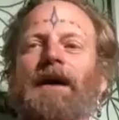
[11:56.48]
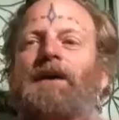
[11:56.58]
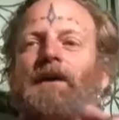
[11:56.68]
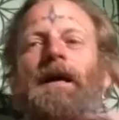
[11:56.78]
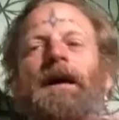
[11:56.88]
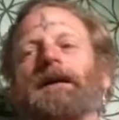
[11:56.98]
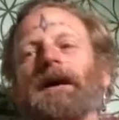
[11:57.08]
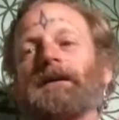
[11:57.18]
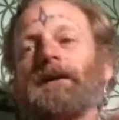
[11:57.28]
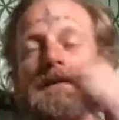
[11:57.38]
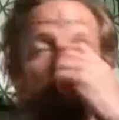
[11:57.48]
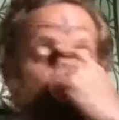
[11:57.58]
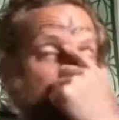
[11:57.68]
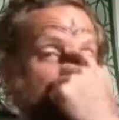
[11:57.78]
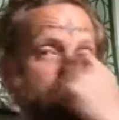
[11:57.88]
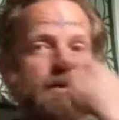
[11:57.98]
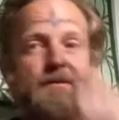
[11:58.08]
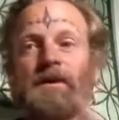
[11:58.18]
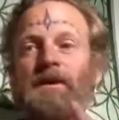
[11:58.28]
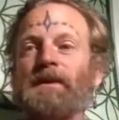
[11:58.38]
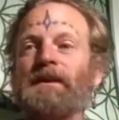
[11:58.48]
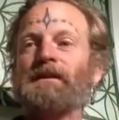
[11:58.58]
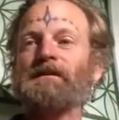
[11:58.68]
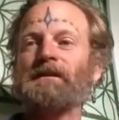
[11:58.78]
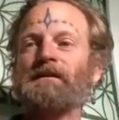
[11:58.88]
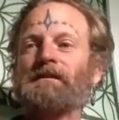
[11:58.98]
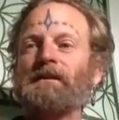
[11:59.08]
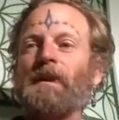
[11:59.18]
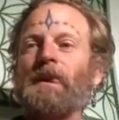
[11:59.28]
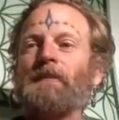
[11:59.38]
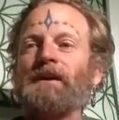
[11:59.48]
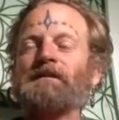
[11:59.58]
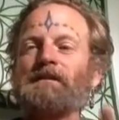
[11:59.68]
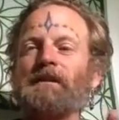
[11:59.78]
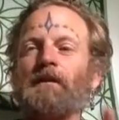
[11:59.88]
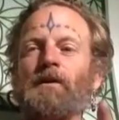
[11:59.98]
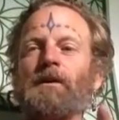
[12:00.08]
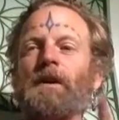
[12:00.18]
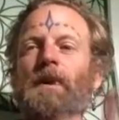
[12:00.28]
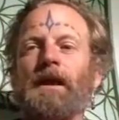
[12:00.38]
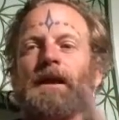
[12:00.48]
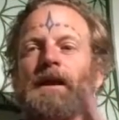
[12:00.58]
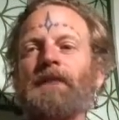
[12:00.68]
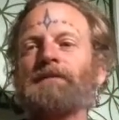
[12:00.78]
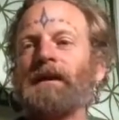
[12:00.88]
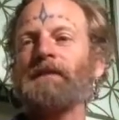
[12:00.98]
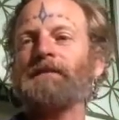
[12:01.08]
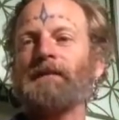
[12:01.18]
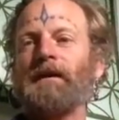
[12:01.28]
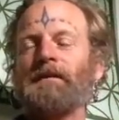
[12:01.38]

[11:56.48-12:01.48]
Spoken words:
that I call that magic, really, because it's, or, and I have